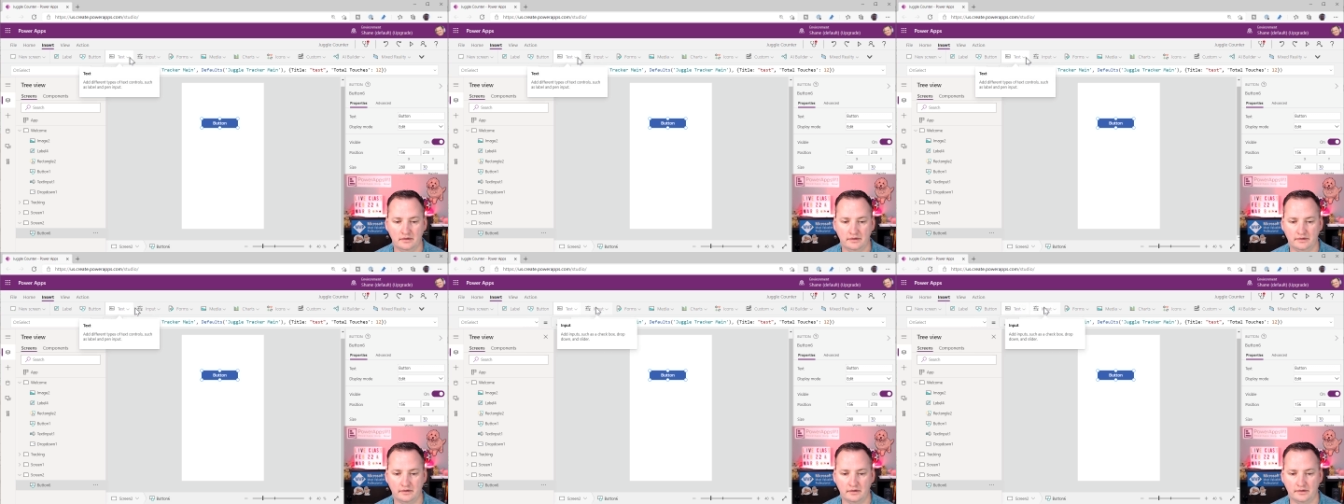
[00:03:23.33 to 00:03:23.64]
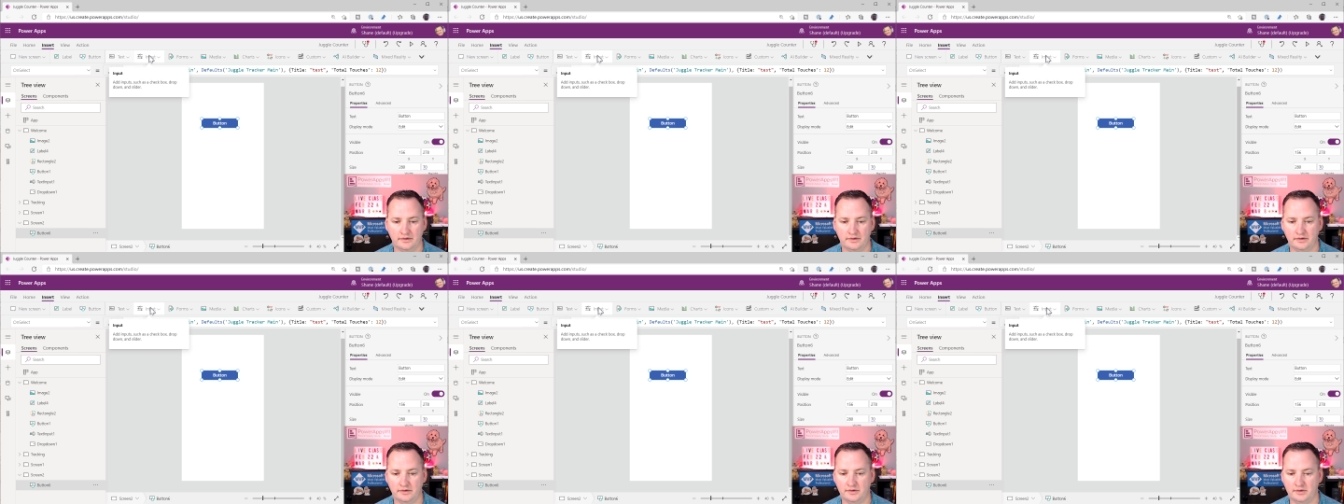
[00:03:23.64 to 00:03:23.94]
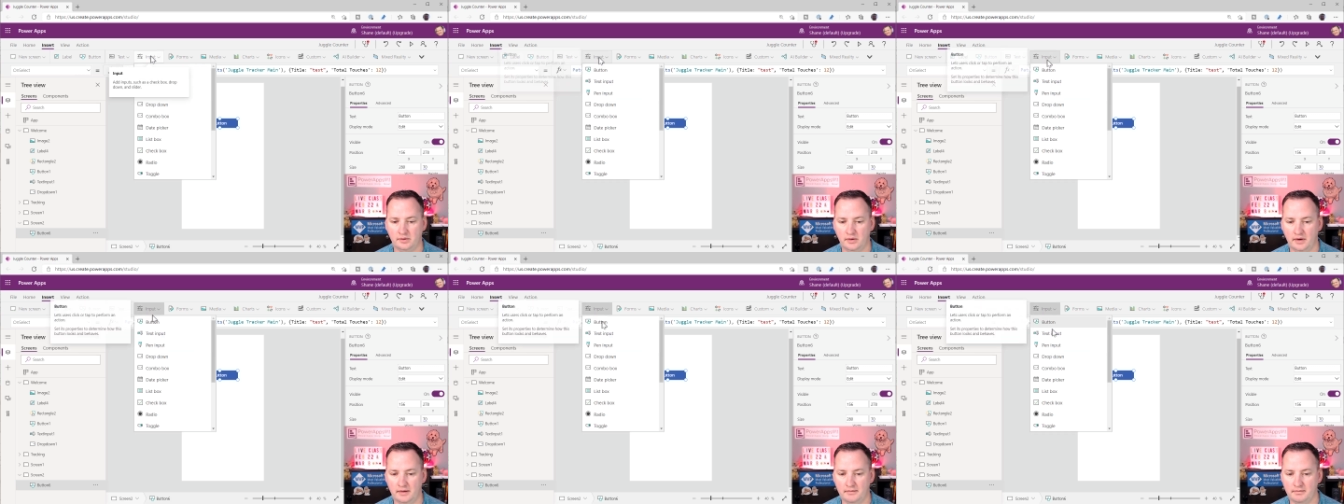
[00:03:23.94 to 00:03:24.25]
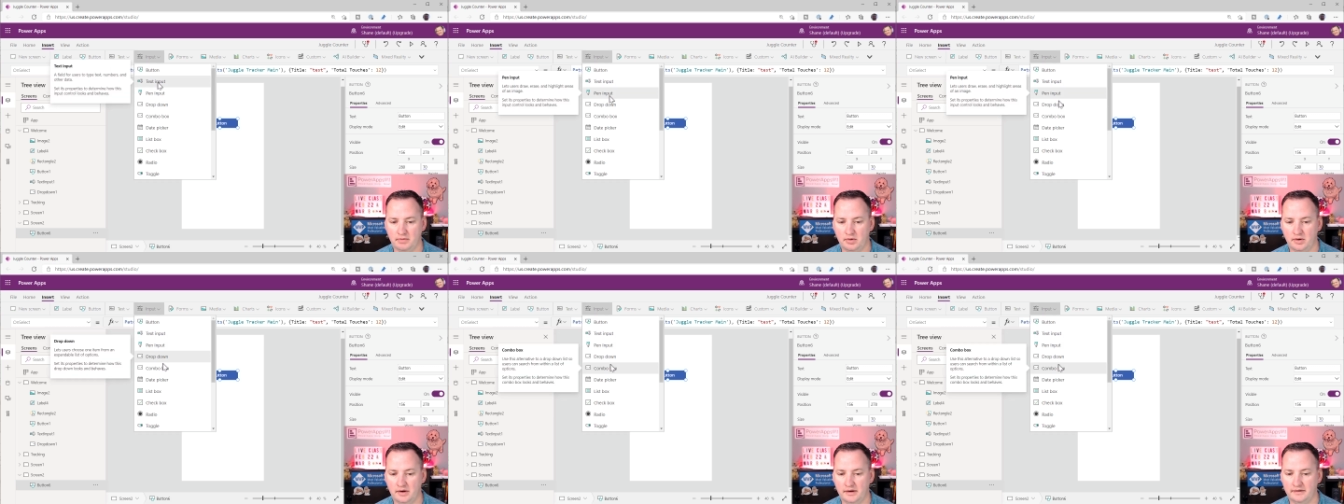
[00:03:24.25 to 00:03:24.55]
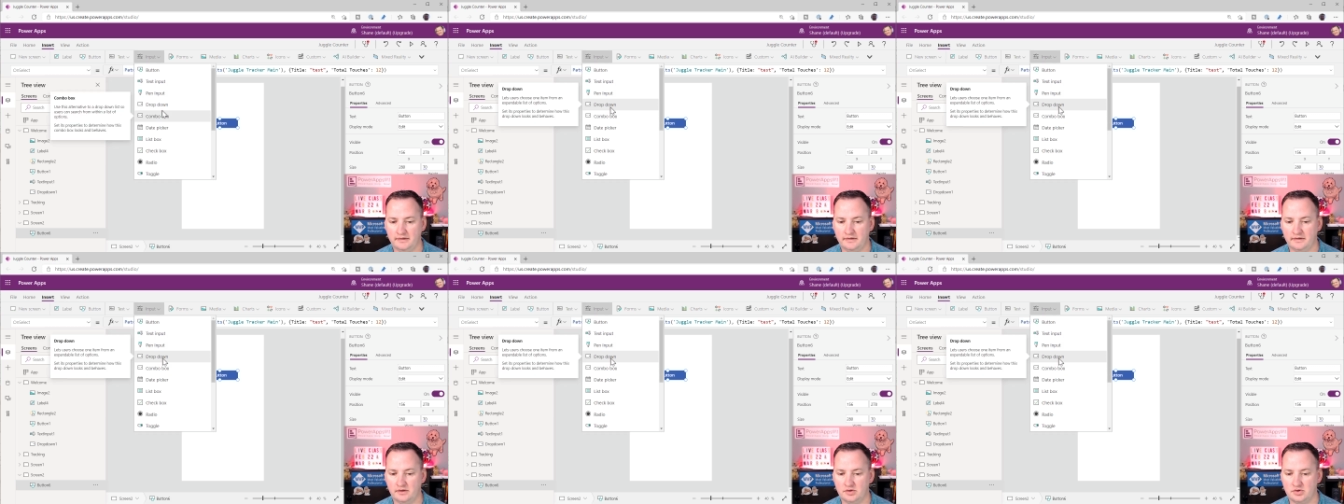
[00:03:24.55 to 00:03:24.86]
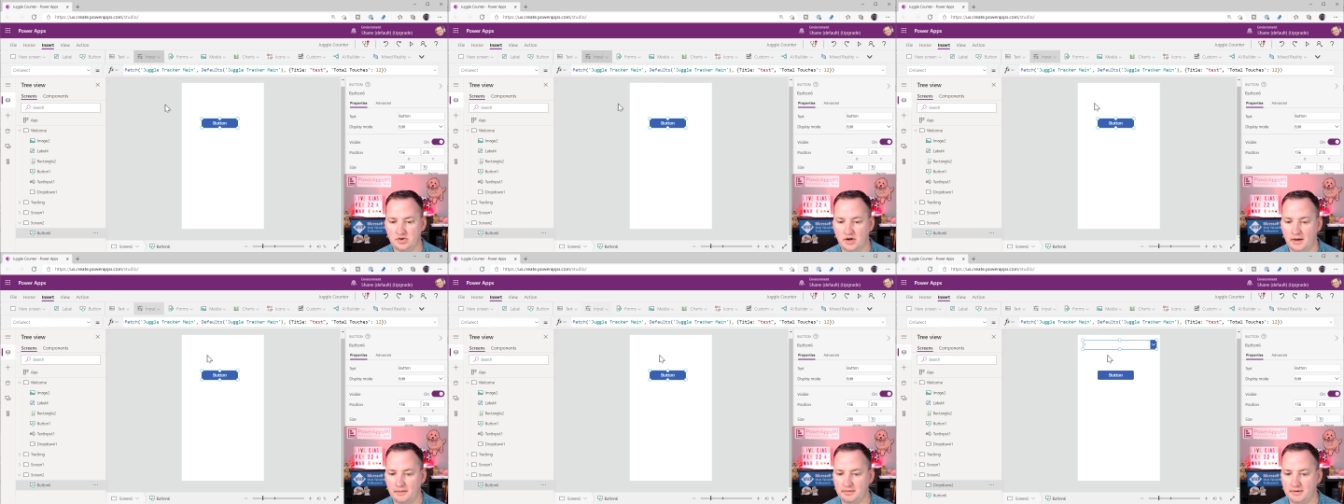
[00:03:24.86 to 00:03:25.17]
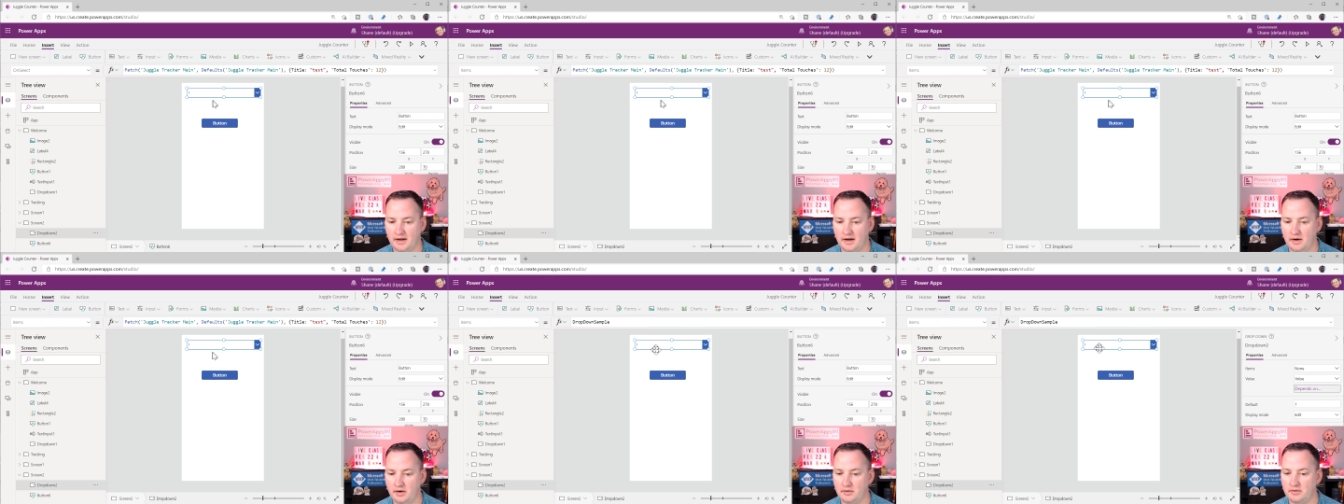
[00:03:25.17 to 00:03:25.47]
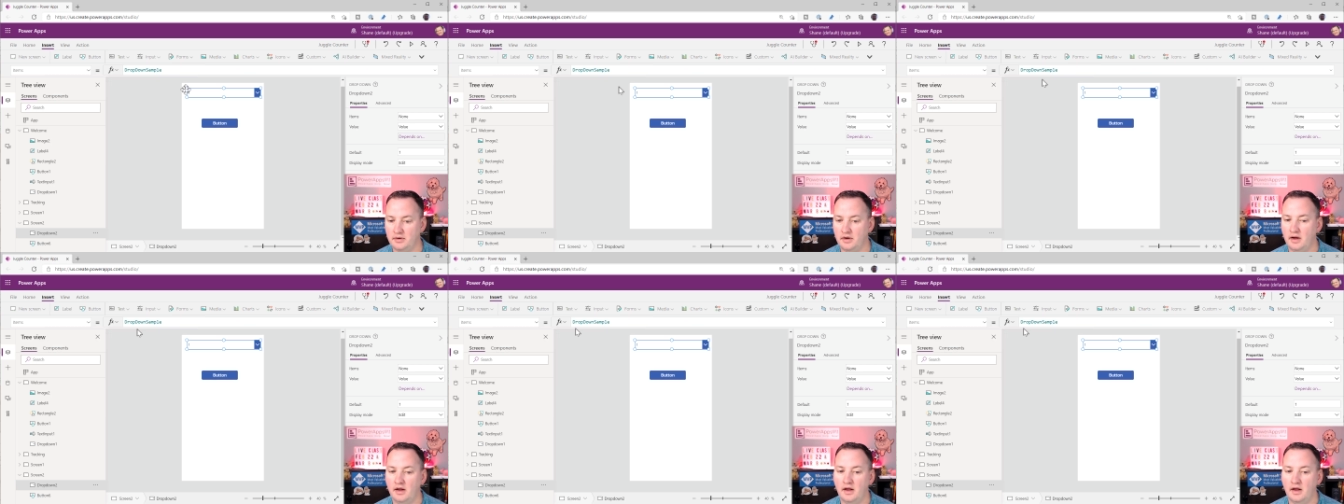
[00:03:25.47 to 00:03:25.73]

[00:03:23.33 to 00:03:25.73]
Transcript: So let's just do inputs, drop down.